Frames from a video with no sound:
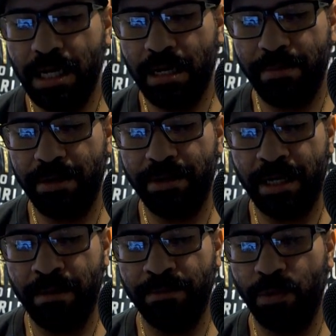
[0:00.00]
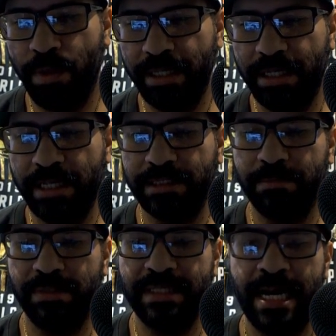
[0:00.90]
about the weight loss,
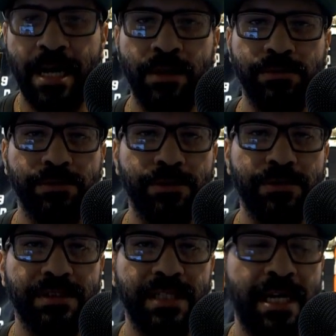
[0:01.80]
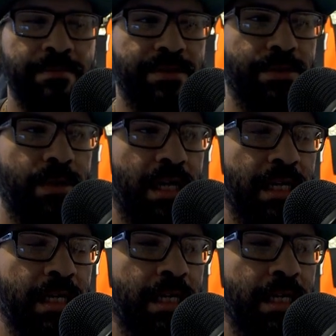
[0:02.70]
but now it's time to